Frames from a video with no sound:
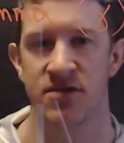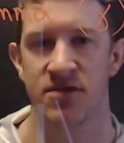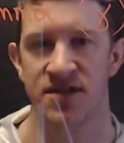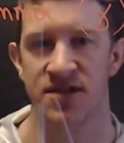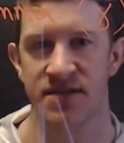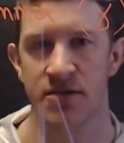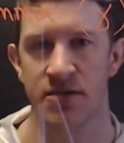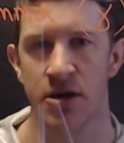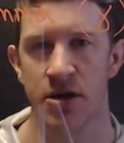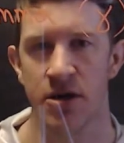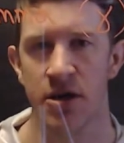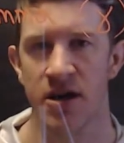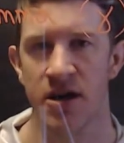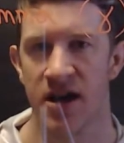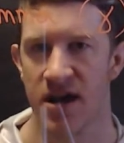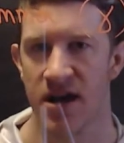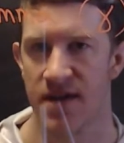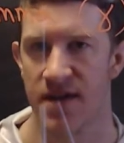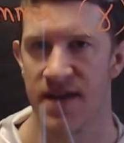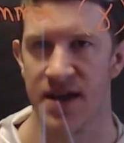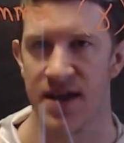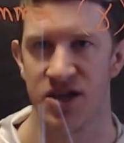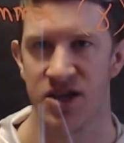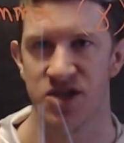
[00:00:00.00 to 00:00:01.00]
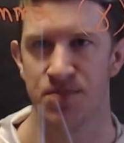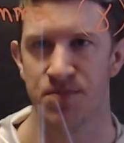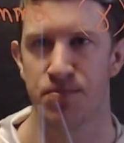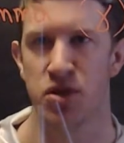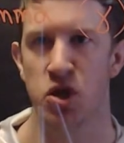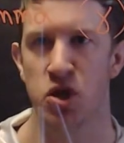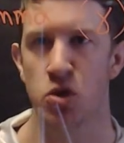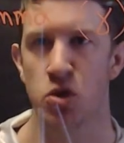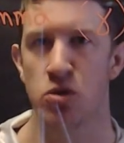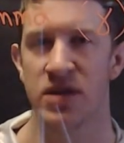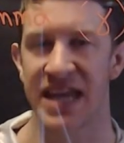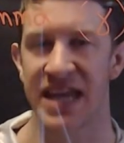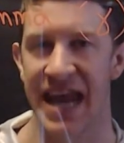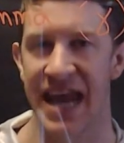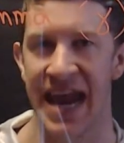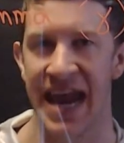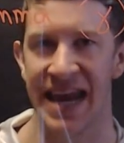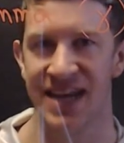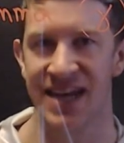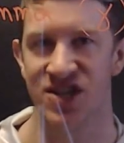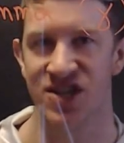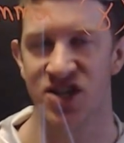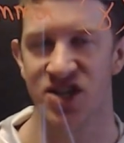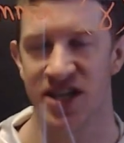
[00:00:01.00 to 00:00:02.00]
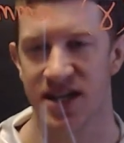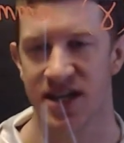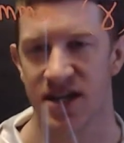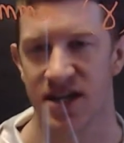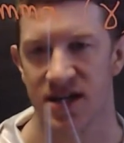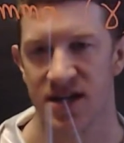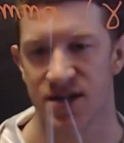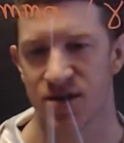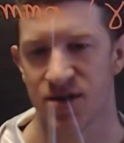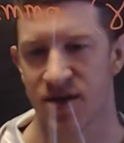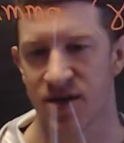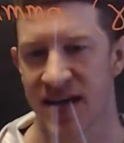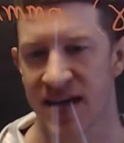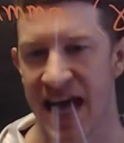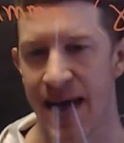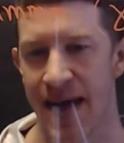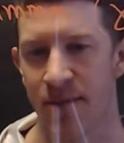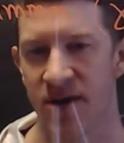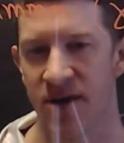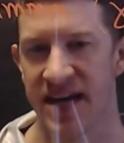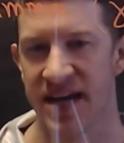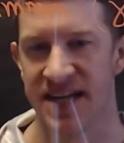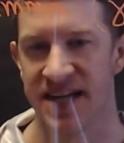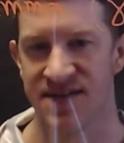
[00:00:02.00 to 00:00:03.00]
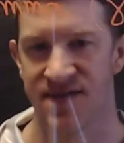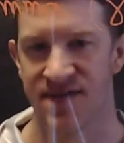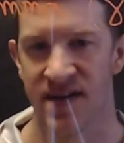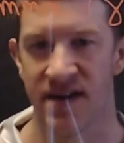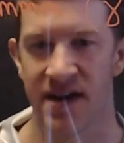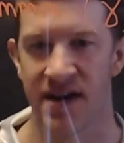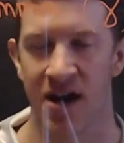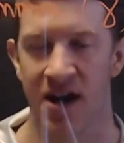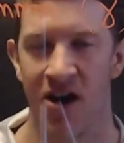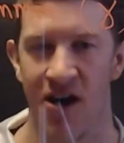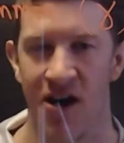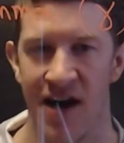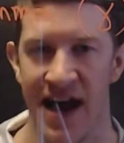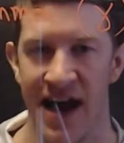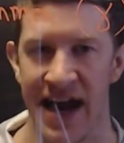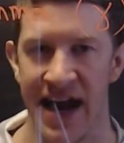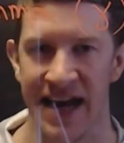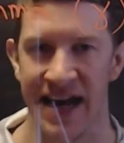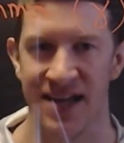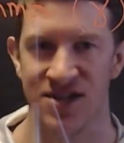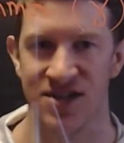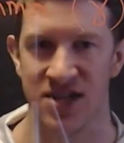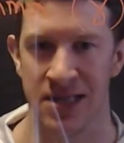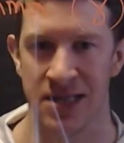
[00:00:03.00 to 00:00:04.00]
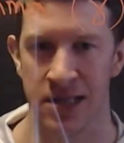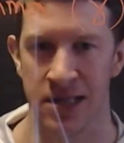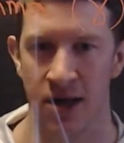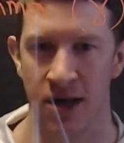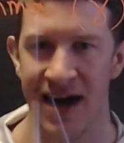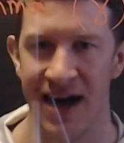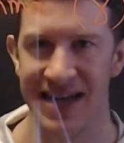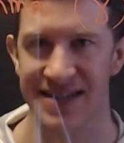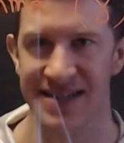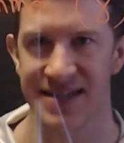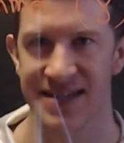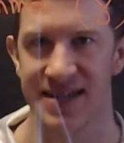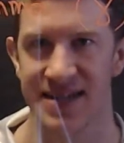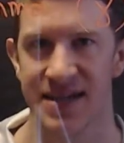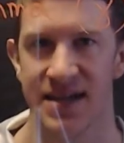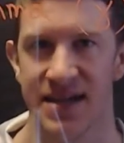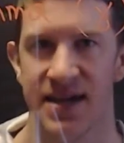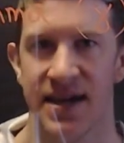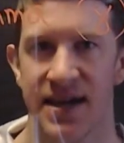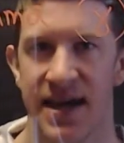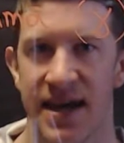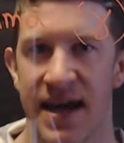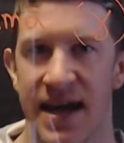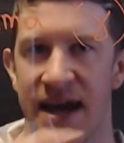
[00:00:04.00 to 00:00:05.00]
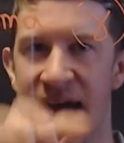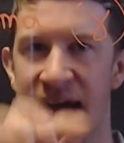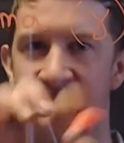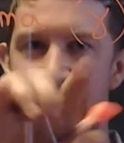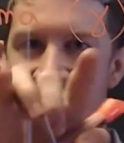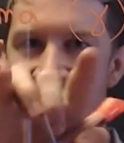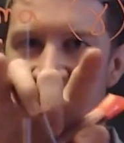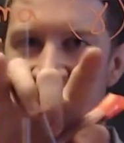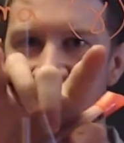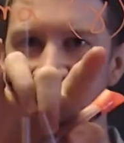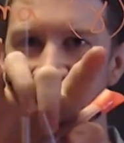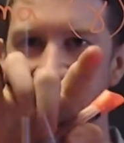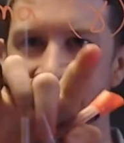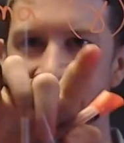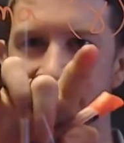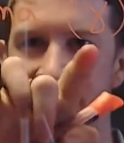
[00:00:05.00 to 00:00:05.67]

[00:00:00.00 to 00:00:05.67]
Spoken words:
0. They're just purely energy. So gamma is very high energy light, and